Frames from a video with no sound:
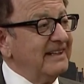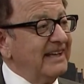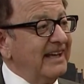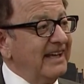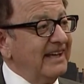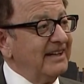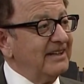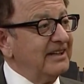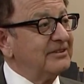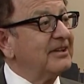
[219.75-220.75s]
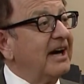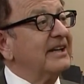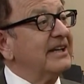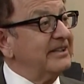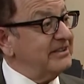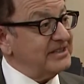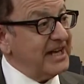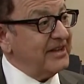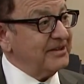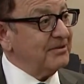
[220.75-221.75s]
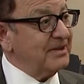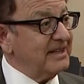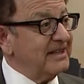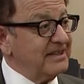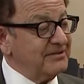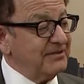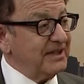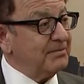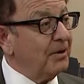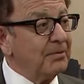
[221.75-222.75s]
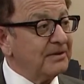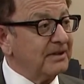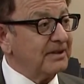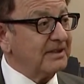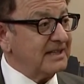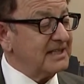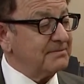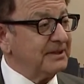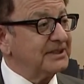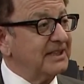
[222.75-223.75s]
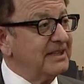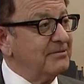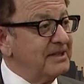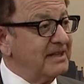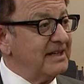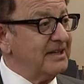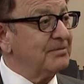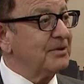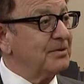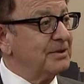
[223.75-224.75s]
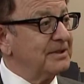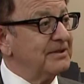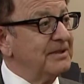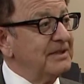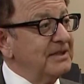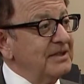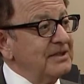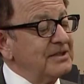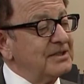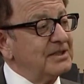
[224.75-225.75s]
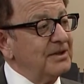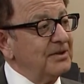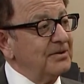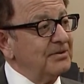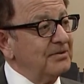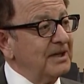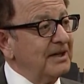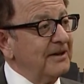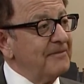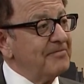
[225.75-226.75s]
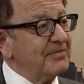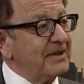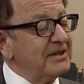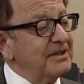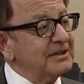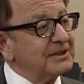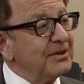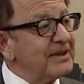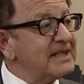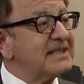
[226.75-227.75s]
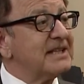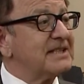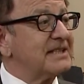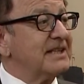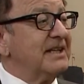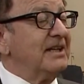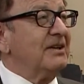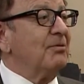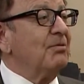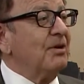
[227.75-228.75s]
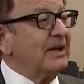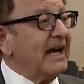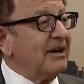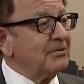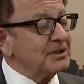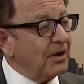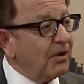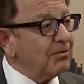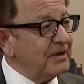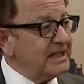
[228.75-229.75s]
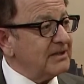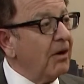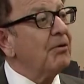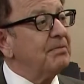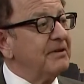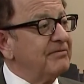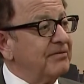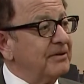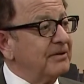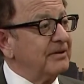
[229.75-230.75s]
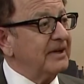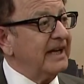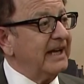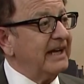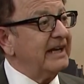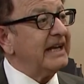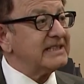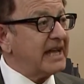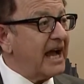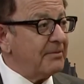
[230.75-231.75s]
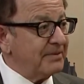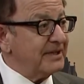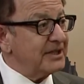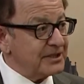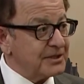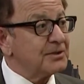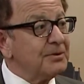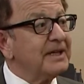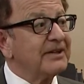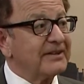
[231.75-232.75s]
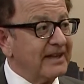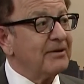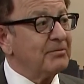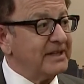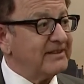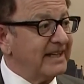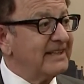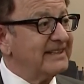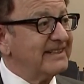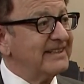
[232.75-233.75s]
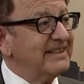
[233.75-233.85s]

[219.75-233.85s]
And Target is the other one that is very popular, especially with the neighborhood. So this is what I was always hoping for, and it's happening sooner than we think,